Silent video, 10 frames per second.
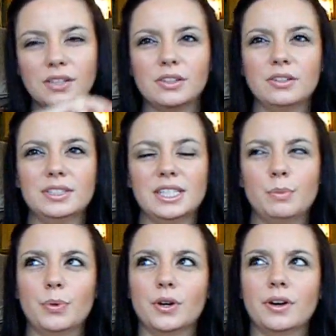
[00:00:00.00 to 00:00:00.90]
a little
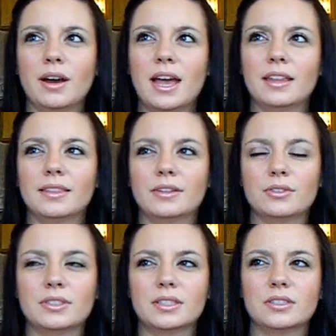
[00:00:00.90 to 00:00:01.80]
deeper, and
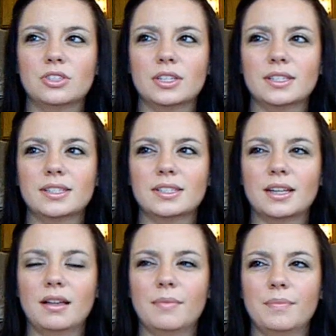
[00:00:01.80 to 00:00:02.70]
there's just,